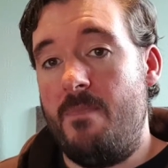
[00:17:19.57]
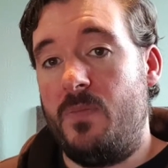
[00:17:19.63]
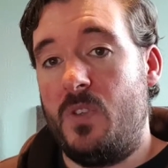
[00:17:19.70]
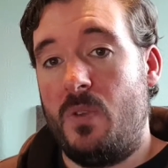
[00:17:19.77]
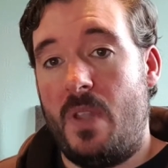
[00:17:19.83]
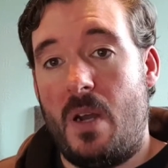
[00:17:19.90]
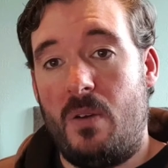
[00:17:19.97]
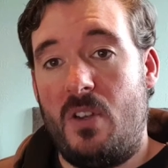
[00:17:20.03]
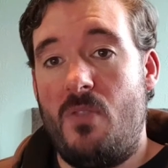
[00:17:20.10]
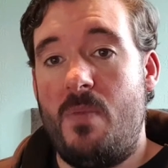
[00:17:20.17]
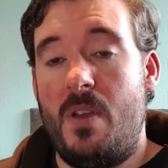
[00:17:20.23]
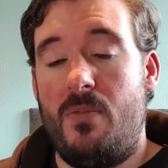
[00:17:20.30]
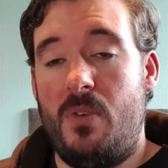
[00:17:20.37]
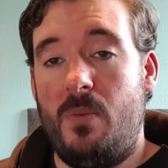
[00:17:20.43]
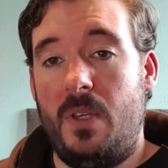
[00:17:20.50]
So that'll give
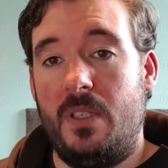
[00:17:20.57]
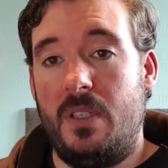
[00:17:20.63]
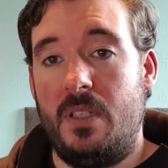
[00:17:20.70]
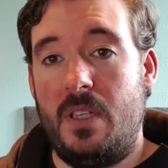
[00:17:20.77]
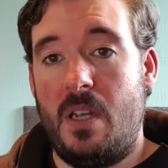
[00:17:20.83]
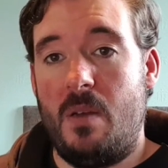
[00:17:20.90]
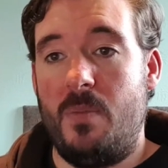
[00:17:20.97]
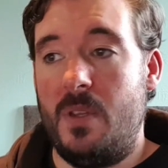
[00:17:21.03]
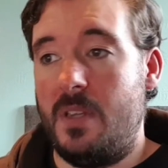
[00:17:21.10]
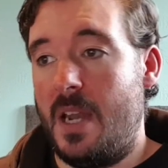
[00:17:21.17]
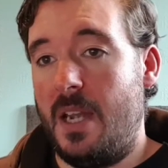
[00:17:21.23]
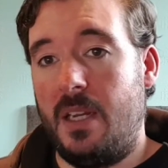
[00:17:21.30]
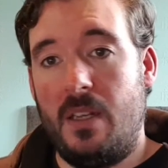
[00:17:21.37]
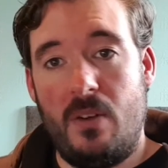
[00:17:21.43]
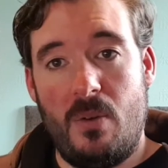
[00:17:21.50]
me a few weeks to set up the
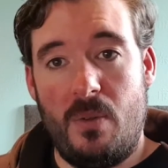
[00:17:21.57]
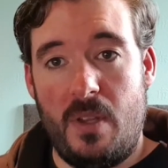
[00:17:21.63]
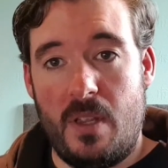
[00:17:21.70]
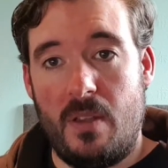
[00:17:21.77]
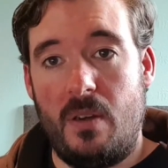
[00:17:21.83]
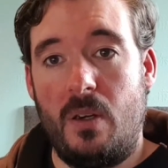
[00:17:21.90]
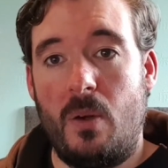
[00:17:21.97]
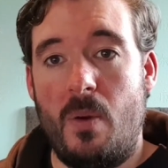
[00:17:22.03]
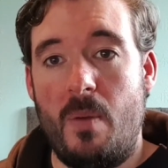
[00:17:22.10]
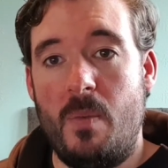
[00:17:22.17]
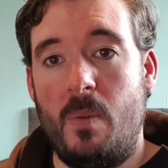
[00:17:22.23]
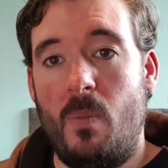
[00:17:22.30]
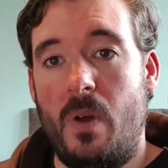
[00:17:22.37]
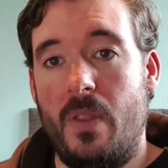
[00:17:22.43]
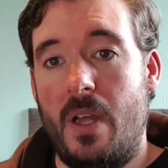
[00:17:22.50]
tank and all the other
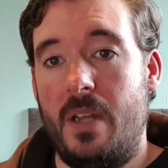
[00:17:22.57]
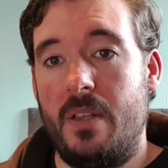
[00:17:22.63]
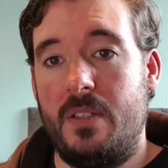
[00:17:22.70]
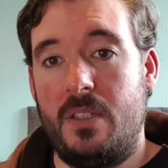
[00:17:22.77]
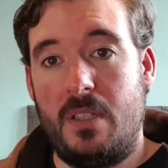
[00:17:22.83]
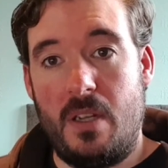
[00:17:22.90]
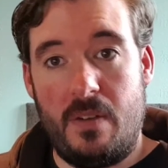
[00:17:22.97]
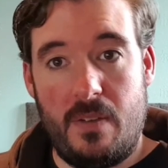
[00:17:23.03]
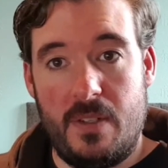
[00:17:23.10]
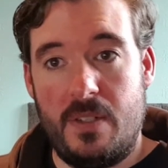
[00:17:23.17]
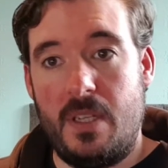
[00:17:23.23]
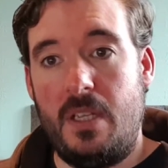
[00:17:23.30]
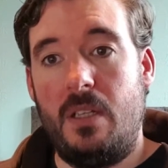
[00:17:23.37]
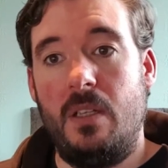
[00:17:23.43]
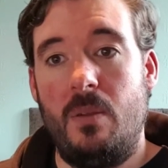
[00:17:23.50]
equipment while that's starting to
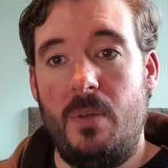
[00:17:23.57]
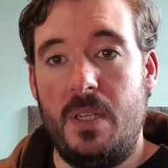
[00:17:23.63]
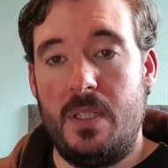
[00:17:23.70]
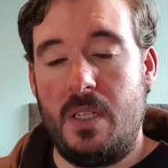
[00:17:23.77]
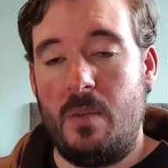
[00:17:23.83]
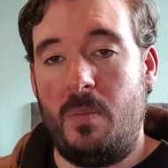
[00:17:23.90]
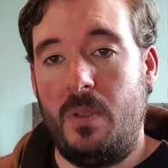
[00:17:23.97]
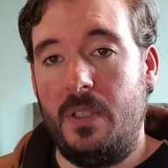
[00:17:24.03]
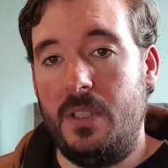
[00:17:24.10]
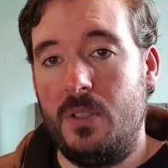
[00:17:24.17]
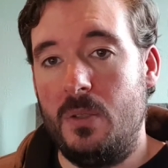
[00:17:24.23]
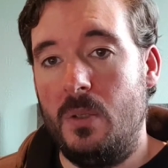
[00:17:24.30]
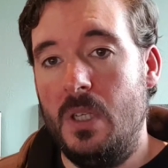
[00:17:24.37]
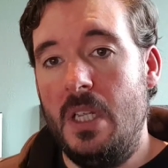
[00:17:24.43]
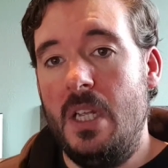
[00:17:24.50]
cycle away separately.
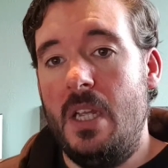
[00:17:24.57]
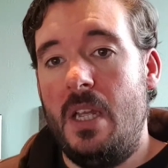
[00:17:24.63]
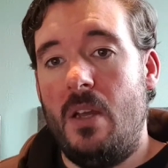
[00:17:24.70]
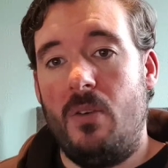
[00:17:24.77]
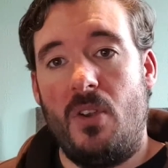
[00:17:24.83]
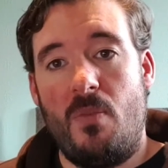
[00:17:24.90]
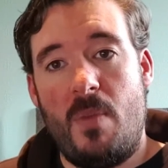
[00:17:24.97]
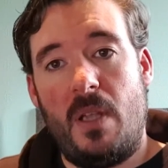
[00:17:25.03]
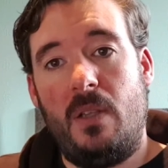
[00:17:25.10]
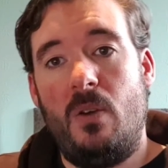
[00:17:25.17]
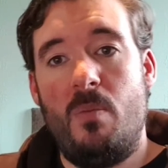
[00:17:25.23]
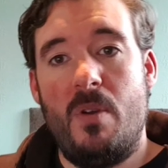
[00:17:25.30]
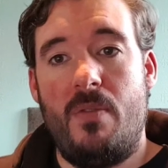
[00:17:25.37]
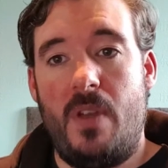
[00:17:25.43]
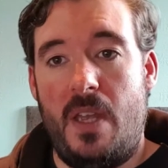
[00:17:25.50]
So it'll give me a
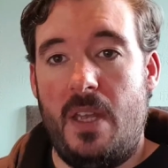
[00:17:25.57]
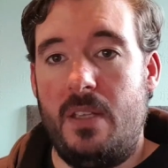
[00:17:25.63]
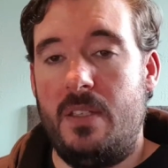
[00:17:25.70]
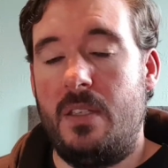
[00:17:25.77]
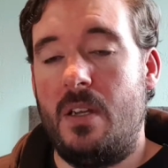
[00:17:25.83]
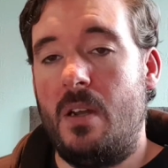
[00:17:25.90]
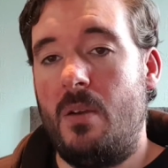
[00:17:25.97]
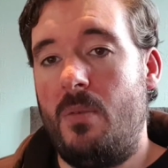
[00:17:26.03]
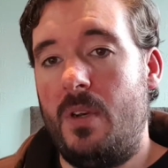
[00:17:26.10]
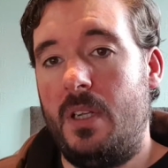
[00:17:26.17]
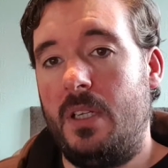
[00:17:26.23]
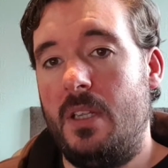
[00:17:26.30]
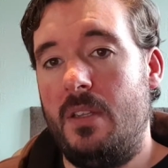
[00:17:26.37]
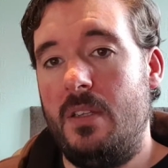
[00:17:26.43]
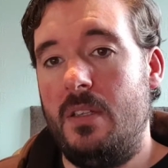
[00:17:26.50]
little bit of a head start when I
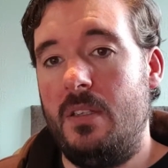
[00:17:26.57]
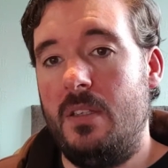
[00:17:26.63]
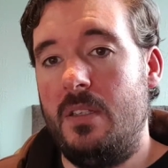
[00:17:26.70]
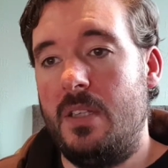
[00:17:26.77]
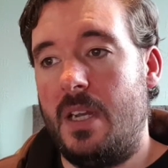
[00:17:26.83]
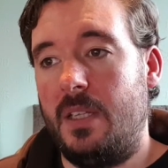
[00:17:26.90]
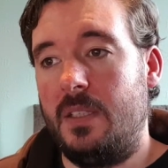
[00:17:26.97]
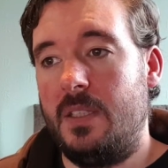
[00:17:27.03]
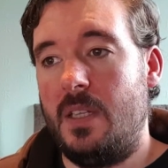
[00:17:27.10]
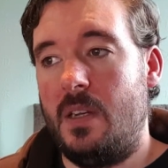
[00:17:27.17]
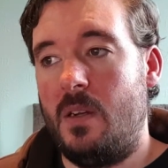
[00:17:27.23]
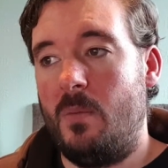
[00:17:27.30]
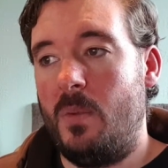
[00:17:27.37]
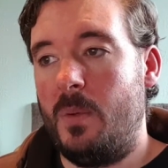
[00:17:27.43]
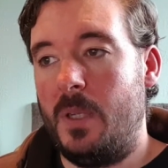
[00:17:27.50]
get the tank set
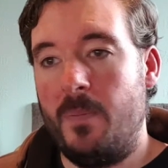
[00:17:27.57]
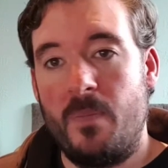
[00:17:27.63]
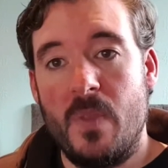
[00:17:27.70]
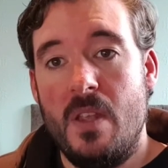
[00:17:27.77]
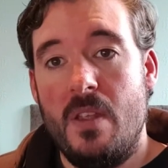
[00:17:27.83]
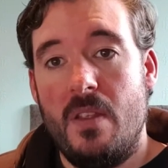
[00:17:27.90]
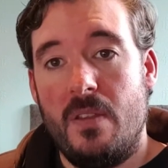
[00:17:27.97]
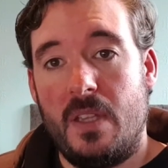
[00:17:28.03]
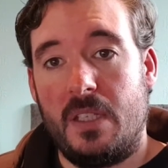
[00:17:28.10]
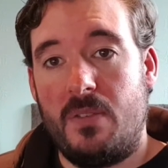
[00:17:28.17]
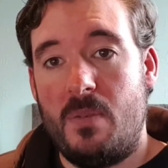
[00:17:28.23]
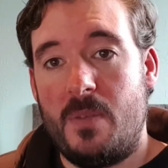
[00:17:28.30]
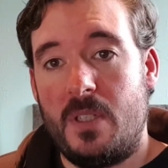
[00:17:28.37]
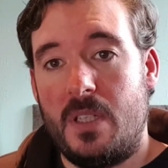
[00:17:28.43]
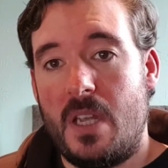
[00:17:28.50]
up. But thanks
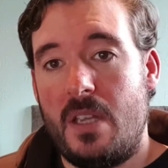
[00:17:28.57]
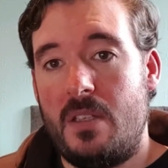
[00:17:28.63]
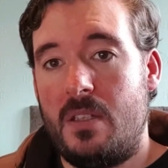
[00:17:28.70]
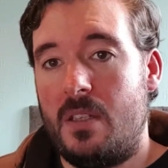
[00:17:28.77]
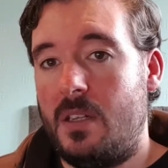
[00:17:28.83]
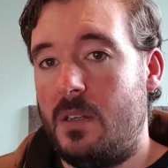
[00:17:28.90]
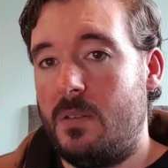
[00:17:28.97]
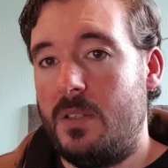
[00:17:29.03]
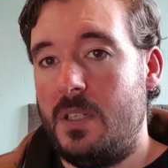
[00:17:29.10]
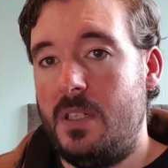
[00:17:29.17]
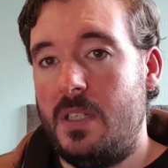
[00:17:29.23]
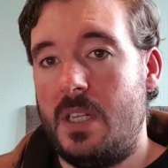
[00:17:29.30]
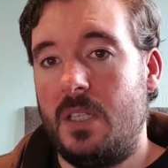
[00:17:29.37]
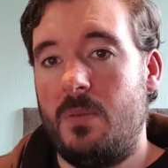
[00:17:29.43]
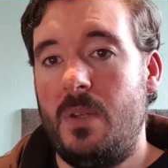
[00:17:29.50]
very much guys, and I'll see
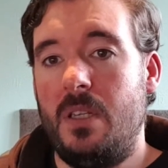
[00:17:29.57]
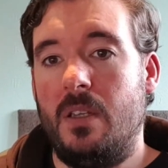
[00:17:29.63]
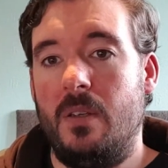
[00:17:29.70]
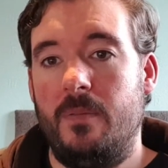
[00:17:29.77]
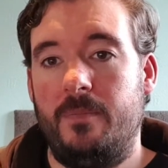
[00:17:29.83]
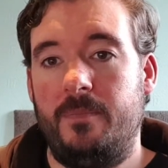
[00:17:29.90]
you next week.